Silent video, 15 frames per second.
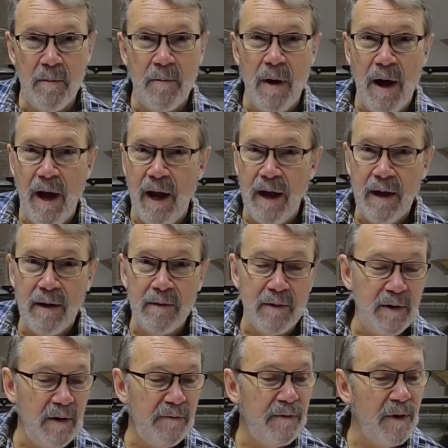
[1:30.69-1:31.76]
My
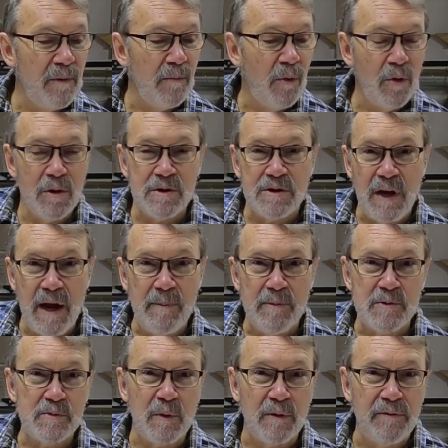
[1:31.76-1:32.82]
different Morse
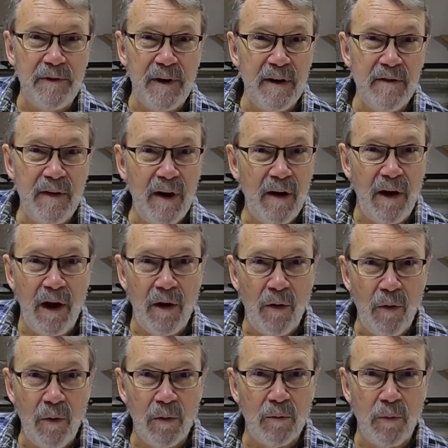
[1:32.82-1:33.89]
tapers will fit in there and
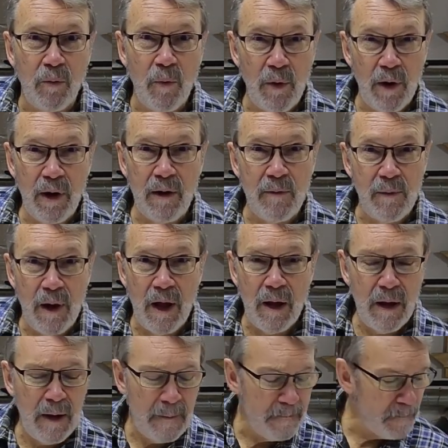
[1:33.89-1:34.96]
hold really
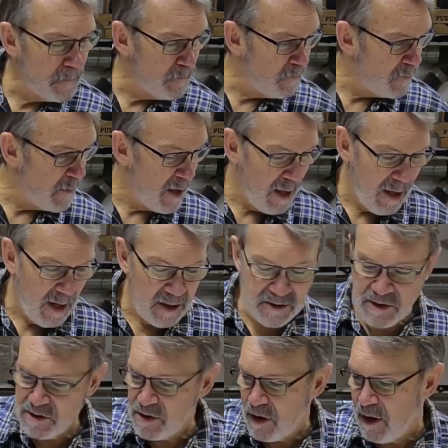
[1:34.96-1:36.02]
well. And I
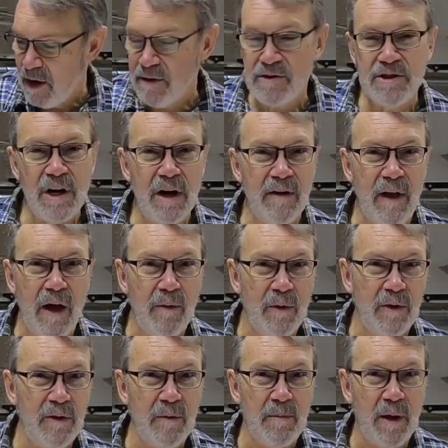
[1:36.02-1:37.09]
just thought I'd share that
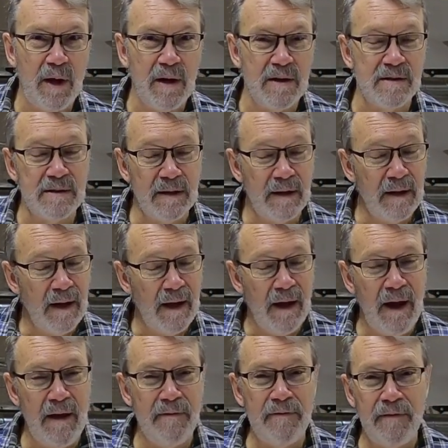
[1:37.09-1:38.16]
with you, because
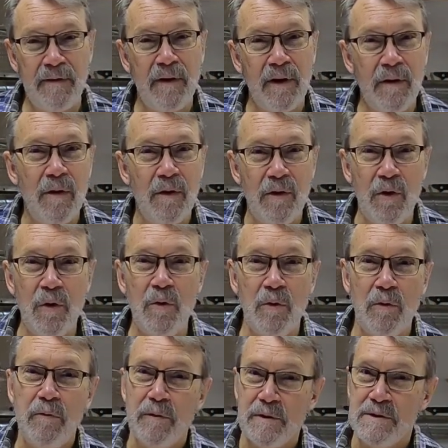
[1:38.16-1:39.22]
if
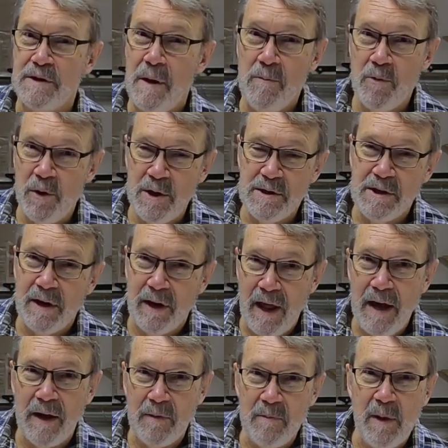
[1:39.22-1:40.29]
you, for some reason
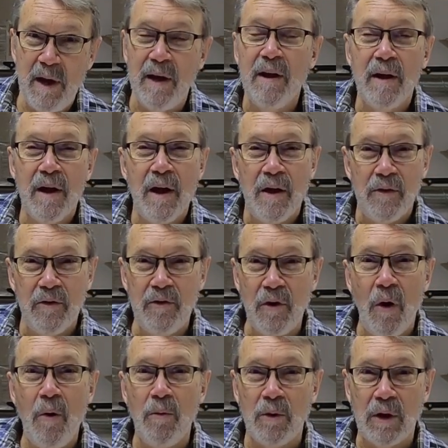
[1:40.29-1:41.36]
like me,
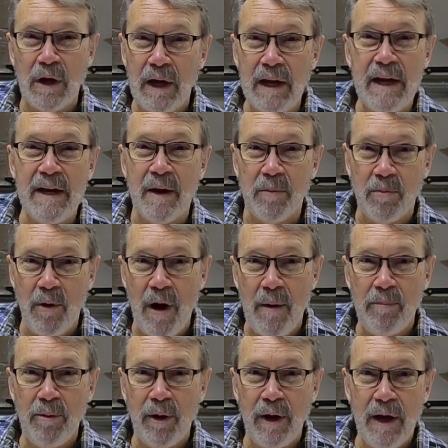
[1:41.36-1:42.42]
don't clean it
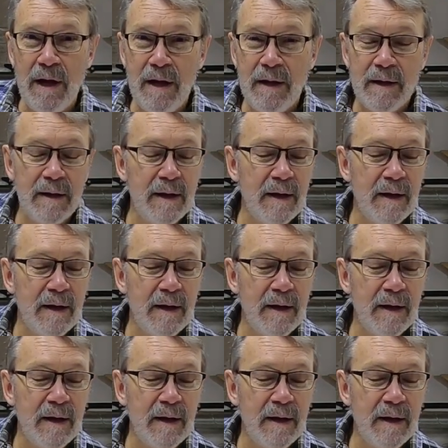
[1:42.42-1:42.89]
properly,